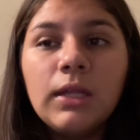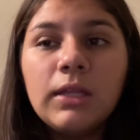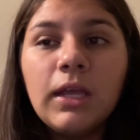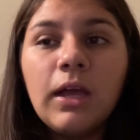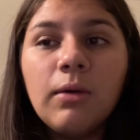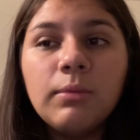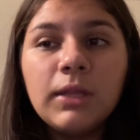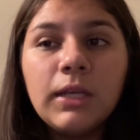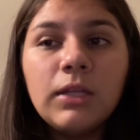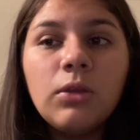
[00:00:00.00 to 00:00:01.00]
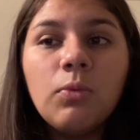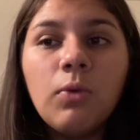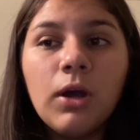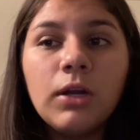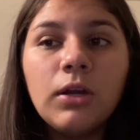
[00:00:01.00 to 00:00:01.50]
They help clean
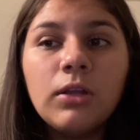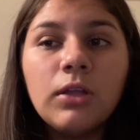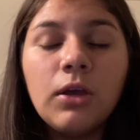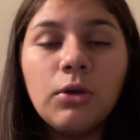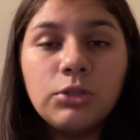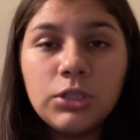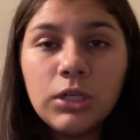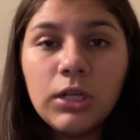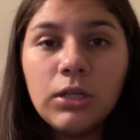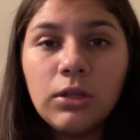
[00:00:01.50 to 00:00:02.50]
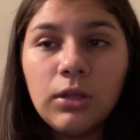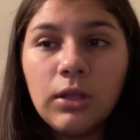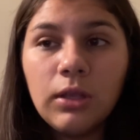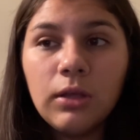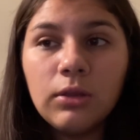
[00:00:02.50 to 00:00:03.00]
the ocean
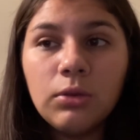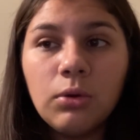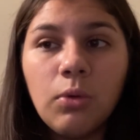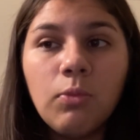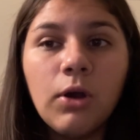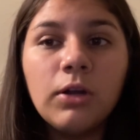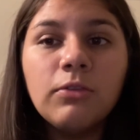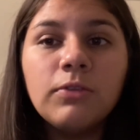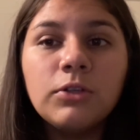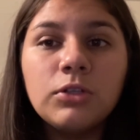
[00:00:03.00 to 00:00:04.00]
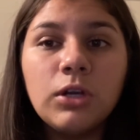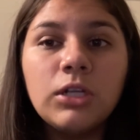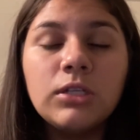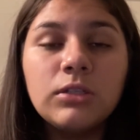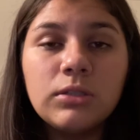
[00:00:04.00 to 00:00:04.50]
through a water
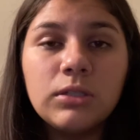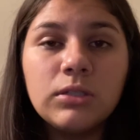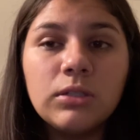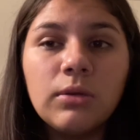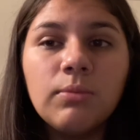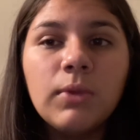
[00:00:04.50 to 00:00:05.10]
filtration system.